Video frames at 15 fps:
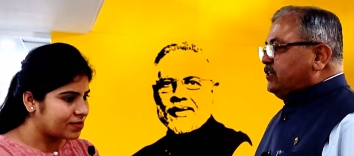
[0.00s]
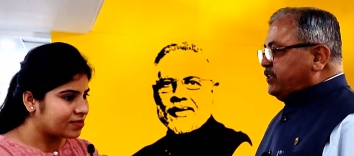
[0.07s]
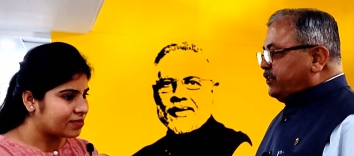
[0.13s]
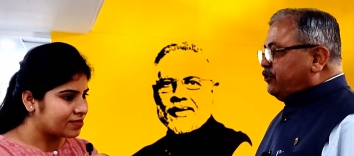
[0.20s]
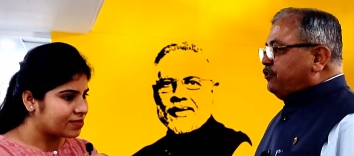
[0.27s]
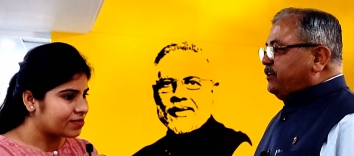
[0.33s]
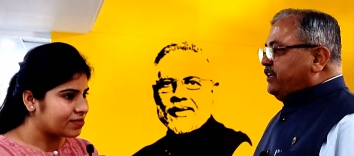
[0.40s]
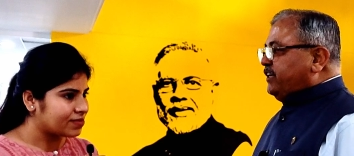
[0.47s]

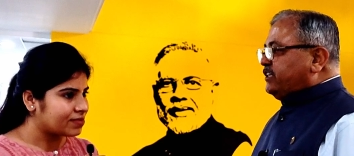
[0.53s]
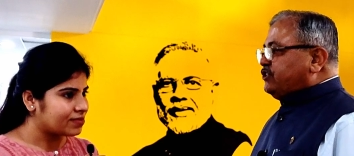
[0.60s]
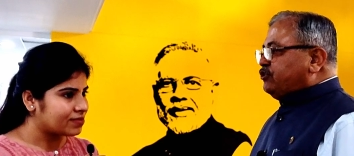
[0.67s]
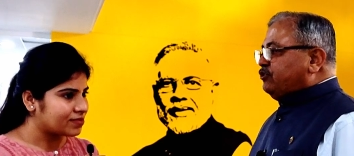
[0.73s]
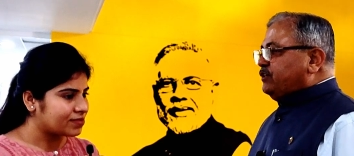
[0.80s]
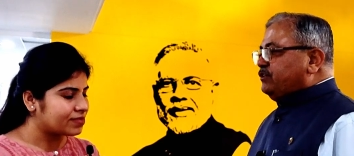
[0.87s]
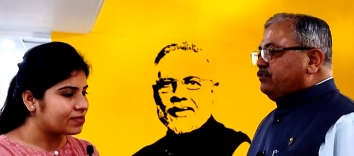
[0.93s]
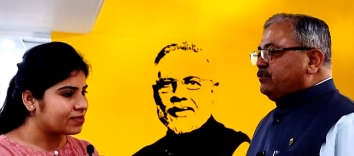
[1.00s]
Speaker 1: security
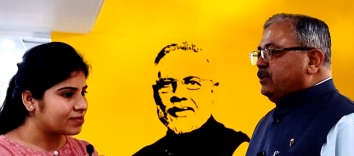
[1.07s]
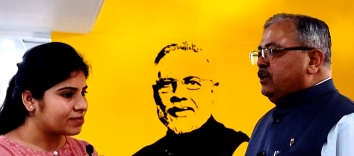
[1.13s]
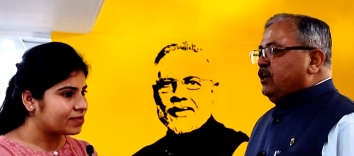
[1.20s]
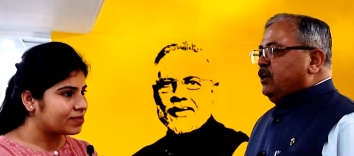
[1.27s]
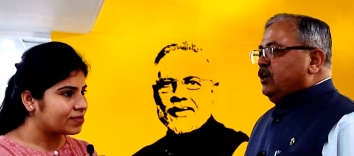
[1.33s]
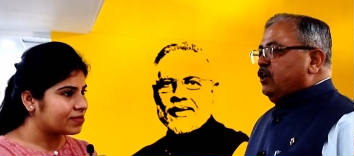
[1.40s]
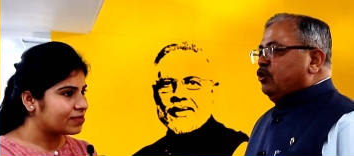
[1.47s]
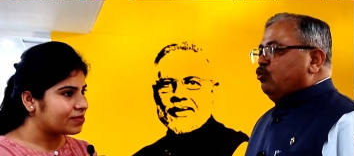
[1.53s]
executives
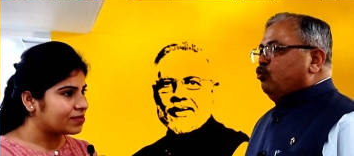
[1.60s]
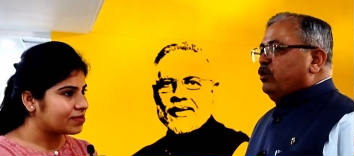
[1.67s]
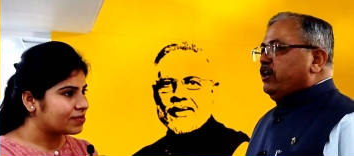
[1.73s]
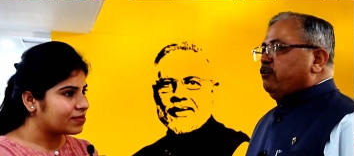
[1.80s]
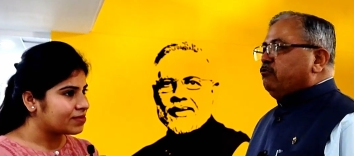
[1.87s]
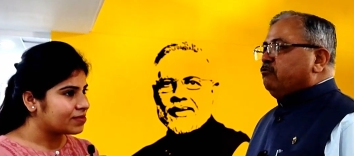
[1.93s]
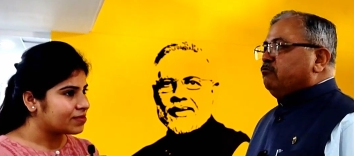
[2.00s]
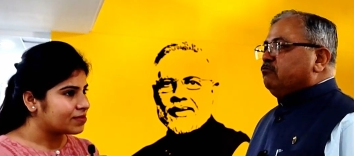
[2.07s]
who
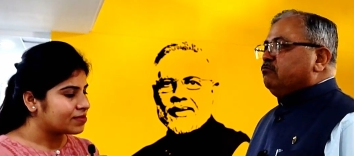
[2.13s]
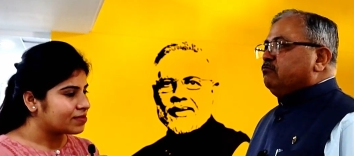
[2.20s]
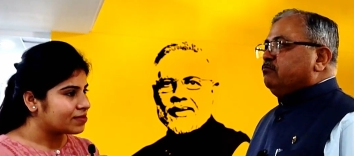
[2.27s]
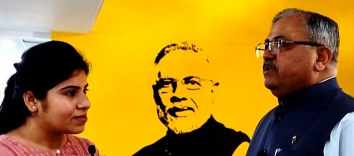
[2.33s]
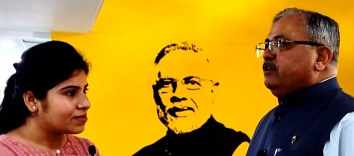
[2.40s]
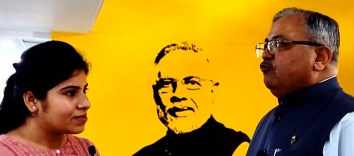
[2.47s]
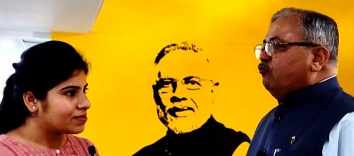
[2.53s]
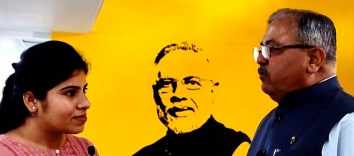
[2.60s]
have
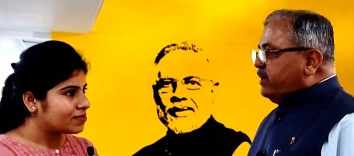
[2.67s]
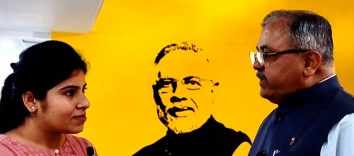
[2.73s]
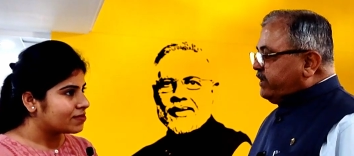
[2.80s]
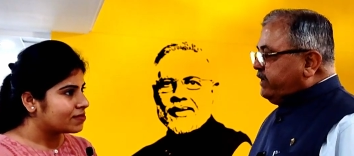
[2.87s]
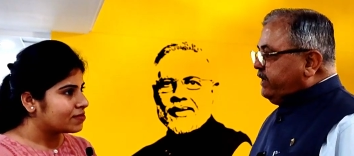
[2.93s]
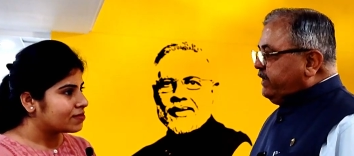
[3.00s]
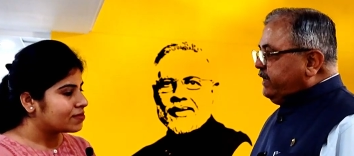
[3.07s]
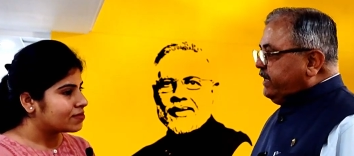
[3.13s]
been
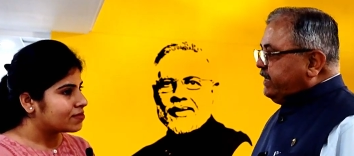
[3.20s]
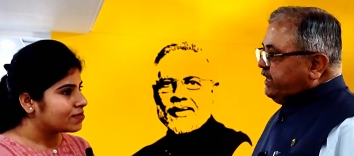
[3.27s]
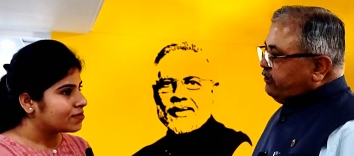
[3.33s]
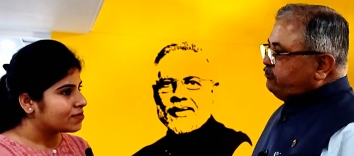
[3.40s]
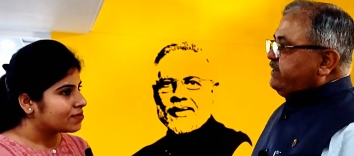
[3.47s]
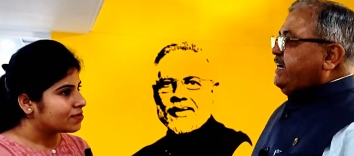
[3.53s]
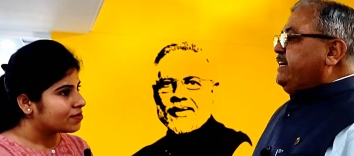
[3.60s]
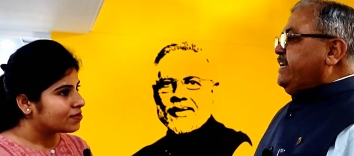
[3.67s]
working and
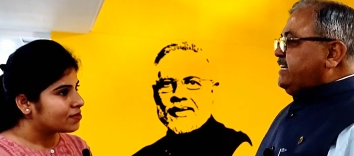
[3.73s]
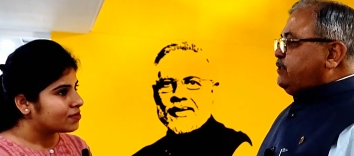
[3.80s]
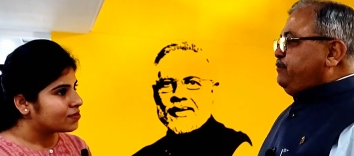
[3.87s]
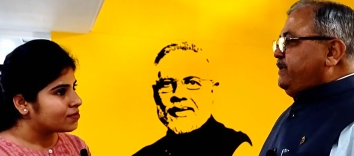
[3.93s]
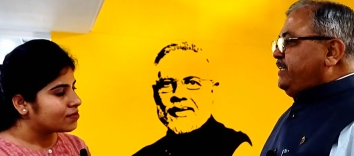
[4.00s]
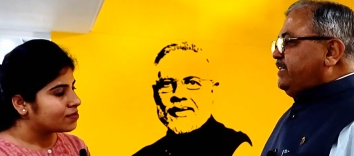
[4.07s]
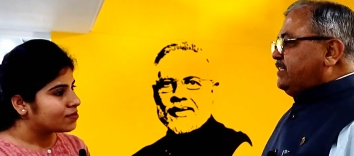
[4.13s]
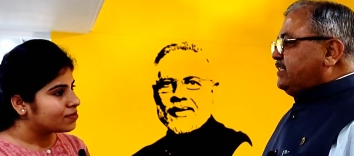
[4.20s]
have gained
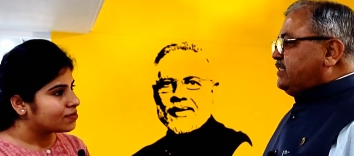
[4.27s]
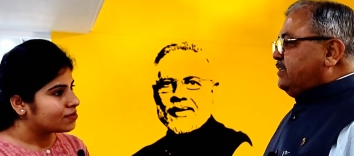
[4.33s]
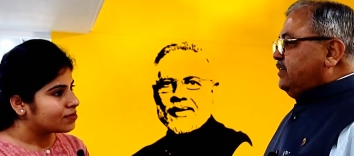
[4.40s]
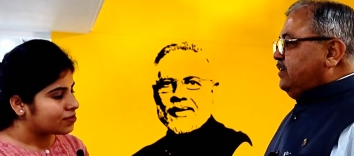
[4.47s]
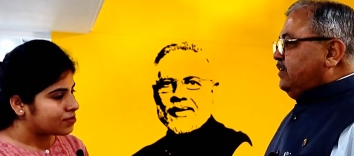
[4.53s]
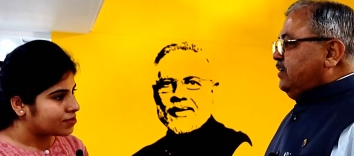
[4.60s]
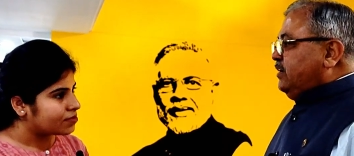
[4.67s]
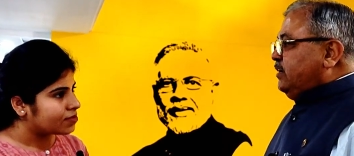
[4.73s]
experience
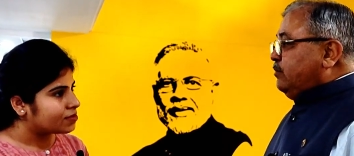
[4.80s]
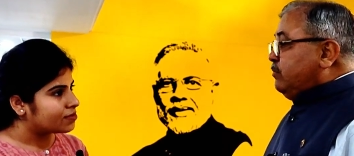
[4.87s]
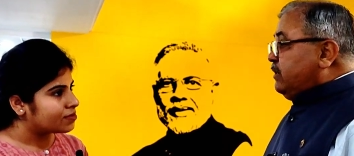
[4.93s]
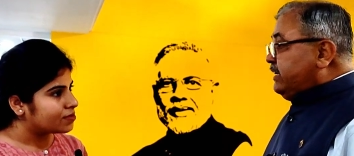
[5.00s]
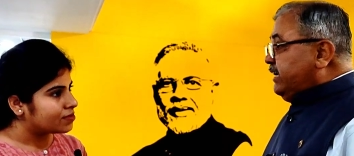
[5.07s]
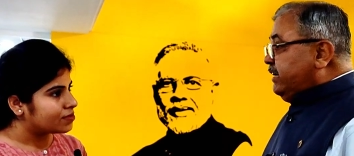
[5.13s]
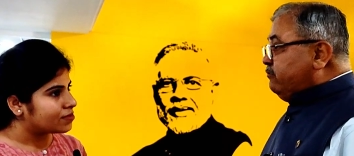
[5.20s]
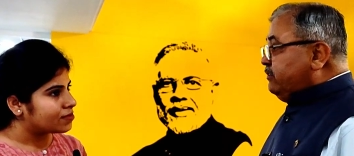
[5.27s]

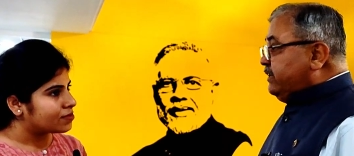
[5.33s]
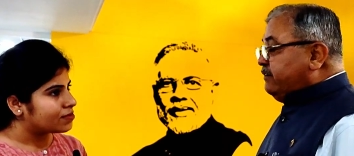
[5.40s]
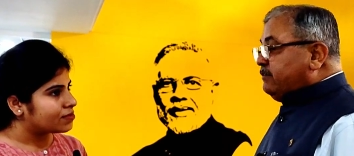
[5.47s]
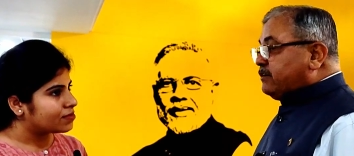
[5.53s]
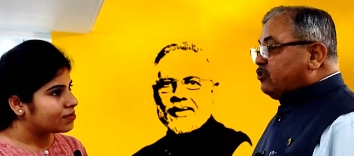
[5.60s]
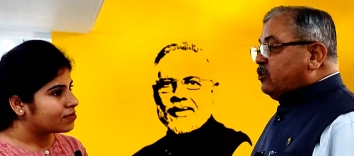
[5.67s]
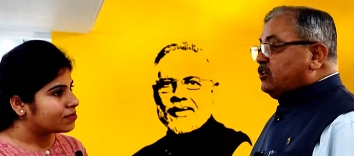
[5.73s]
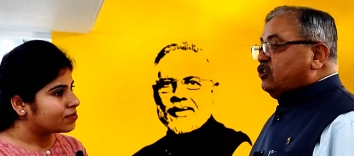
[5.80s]
but have
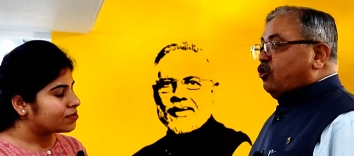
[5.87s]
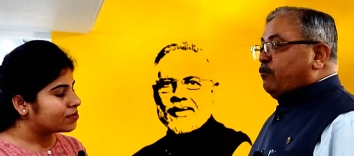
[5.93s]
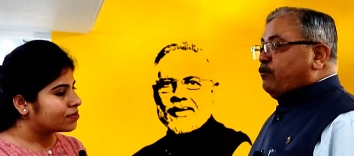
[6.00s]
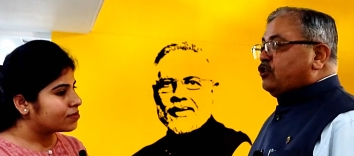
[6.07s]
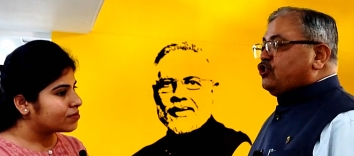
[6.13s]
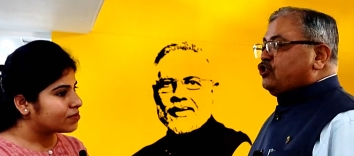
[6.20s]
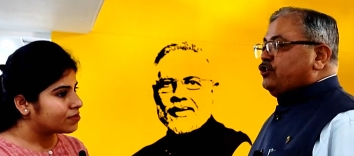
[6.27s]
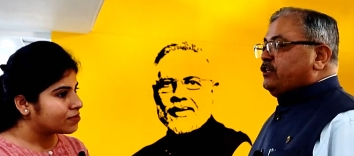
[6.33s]
never got the
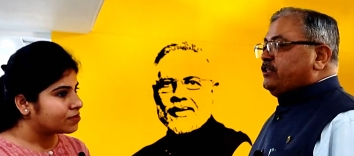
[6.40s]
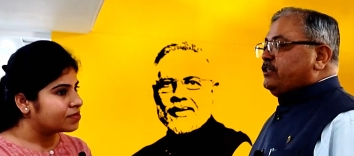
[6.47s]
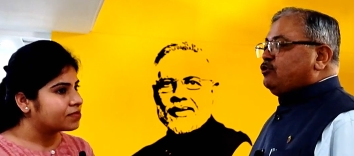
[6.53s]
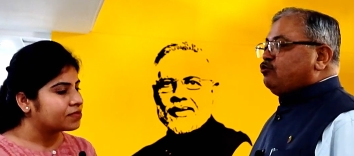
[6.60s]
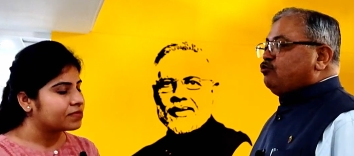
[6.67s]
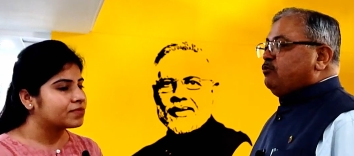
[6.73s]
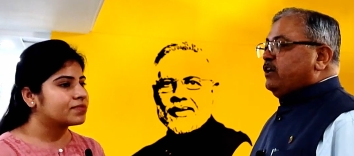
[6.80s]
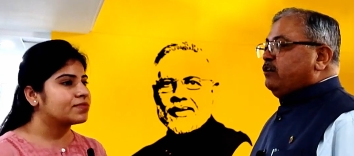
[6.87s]
opportunity
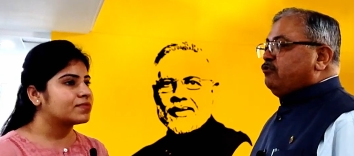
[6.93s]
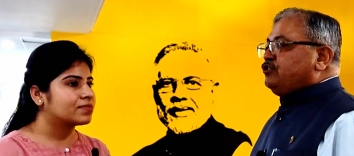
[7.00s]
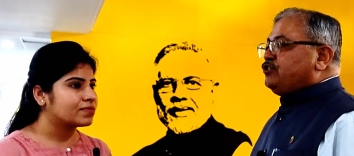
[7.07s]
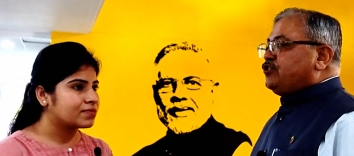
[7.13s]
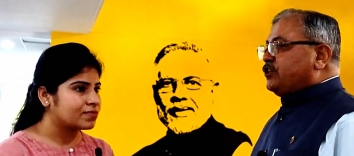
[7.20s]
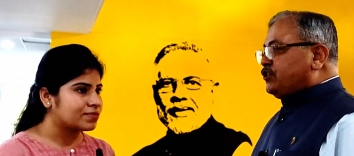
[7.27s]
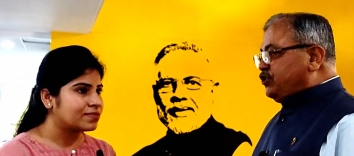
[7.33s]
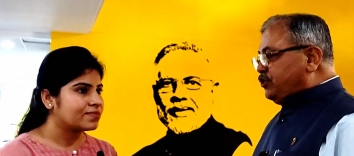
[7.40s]
to have
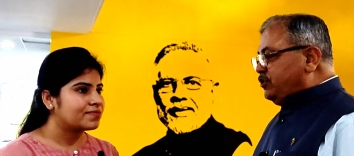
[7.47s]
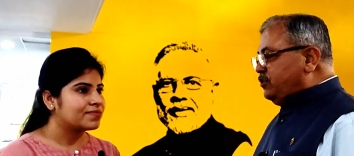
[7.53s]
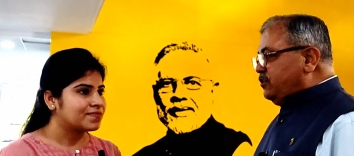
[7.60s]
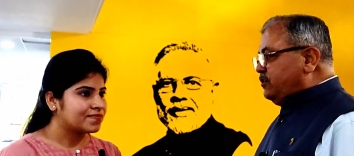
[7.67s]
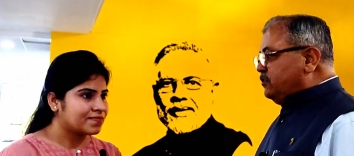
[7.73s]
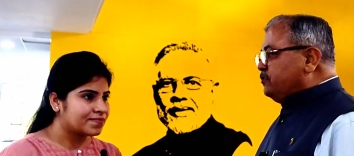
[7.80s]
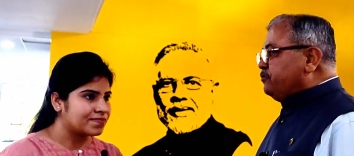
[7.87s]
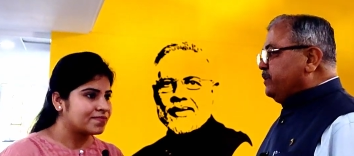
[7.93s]

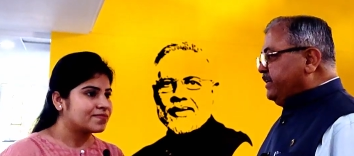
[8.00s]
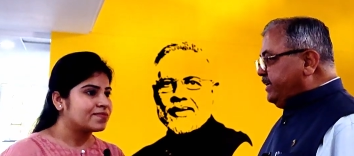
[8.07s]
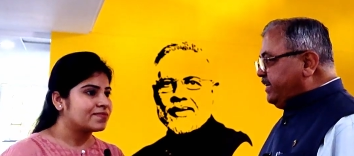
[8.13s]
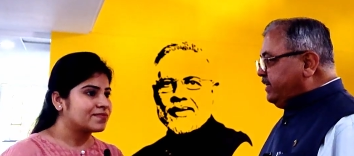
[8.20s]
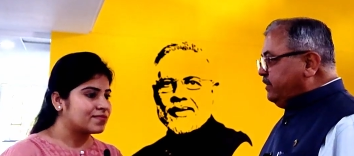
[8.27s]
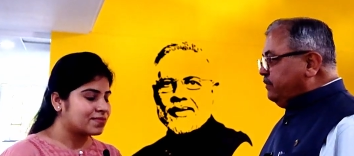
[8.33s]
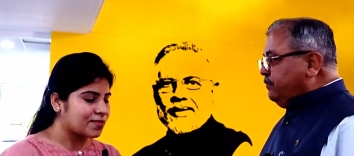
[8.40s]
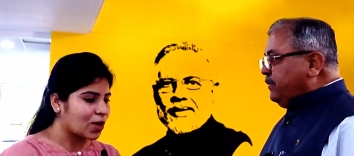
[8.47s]
structured
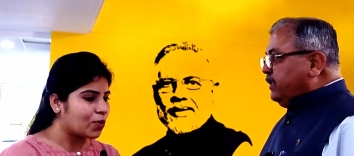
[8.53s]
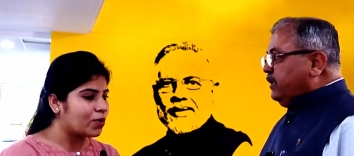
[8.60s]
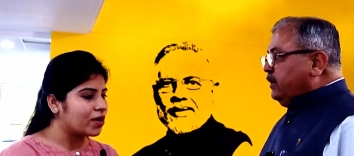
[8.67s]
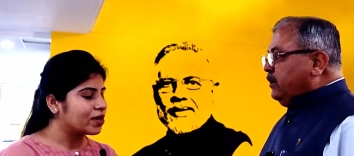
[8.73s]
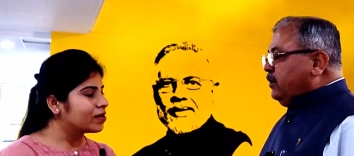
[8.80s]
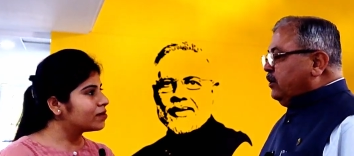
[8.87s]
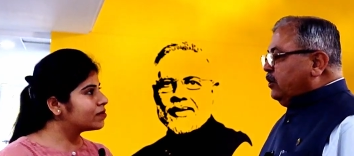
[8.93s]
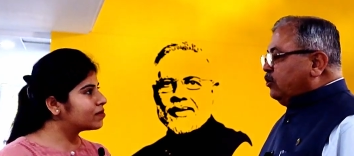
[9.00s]
training. Okay.